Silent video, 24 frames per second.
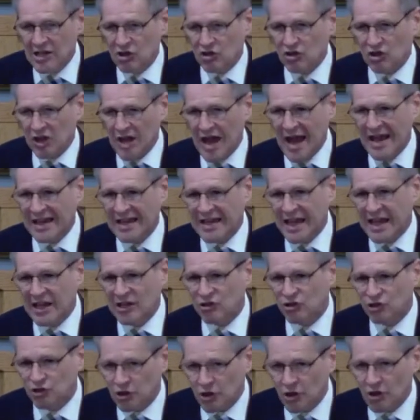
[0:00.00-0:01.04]
like a
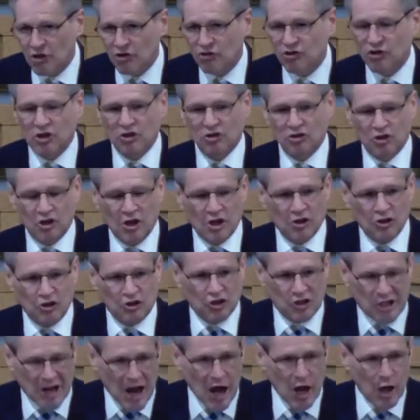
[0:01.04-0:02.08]
surgeon's
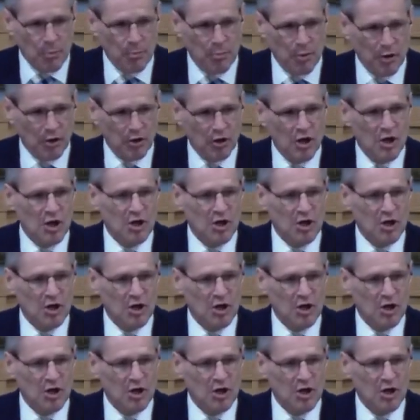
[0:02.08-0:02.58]
scalpel